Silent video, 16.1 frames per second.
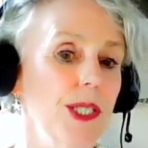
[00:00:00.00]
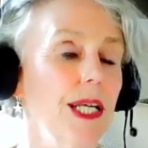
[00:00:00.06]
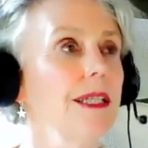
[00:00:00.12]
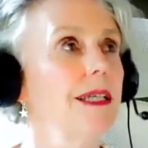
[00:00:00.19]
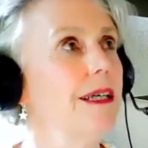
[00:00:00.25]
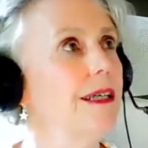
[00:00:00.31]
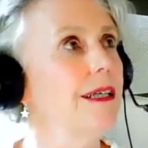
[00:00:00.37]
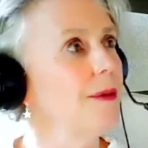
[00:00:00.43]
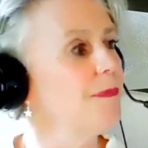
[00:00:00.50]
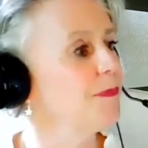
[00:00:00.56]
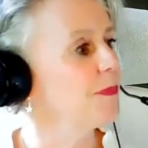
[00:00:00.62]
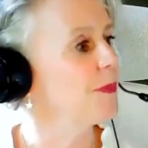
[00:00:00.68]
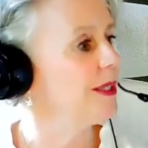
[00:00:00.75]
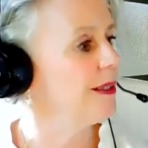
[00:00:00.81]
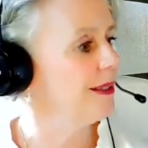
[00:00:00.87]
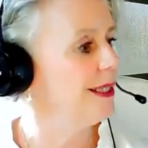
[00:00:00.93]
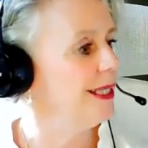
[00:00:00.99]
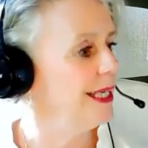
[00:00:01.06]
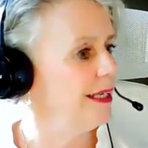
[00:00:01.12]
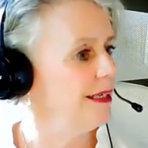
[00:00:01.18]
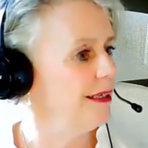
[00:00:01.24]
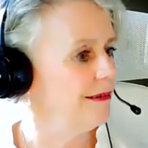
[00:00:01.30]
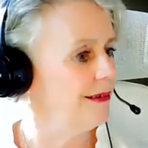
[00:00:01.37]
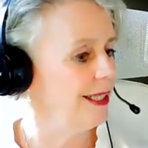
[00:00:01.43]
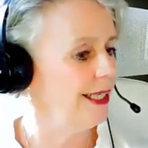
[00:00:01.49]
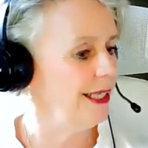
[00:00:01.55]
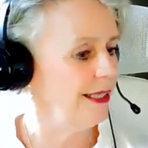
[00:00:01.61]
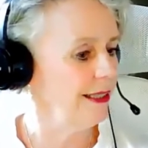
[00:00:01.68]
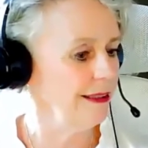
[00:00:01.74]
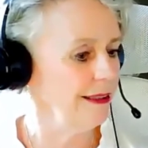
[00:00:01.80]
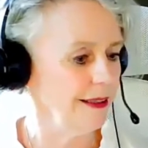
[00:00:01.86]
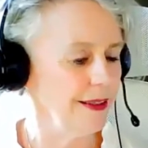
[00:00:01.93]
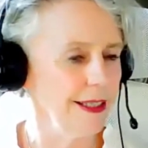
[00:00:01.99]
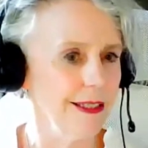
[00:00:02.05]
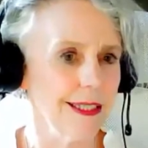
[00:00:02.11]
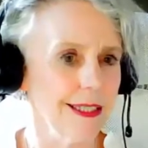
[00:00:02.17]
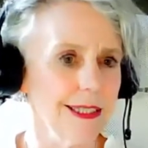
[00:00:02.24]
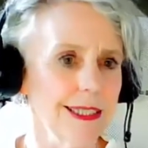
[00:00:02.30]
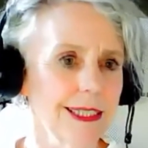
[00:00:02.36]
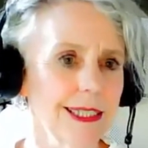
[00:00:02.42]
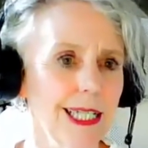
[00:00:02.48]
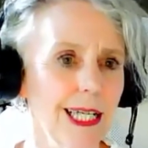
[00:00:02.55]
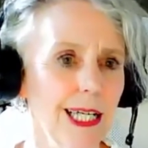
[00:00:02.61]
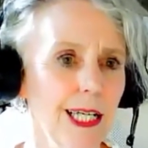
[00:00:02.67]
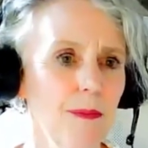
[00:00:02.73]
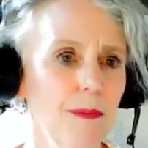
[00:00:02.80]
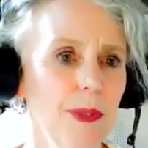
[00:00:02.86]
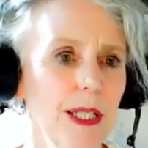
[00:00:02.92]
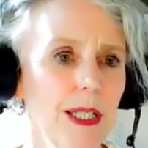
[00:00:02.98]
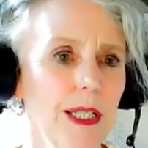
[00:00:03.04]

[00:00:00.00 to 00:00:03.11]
And um, Nir Eyal, I think that's his name.